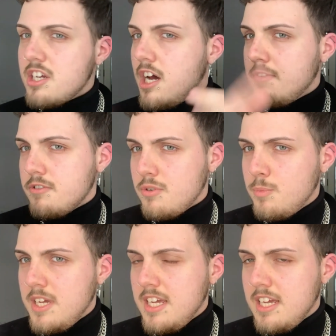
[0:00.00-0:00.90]
After a
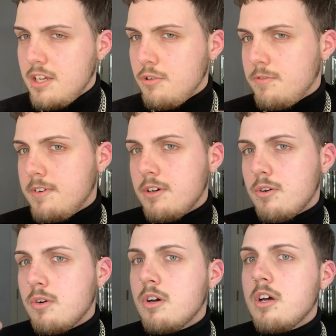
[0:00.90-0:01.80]
week, you'll
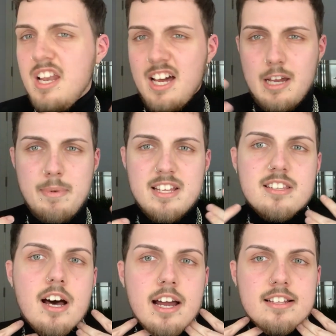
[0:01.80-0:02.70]
feel like a bit
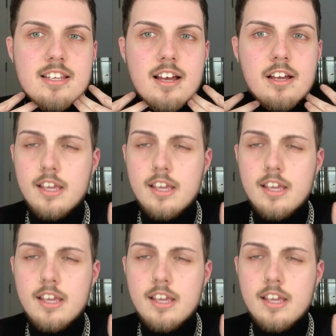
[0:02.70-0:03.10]
tighter.